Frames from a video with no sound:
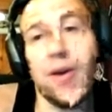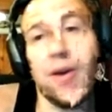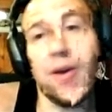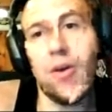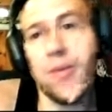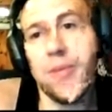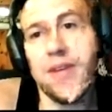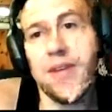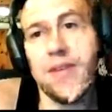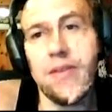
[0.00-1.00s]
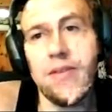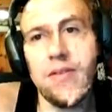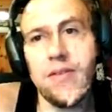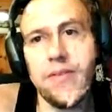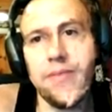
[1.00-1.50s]
well, namely alcohol,
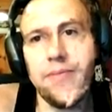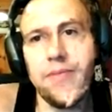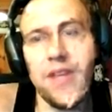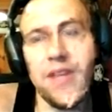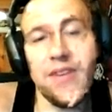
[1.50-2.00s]
because uh,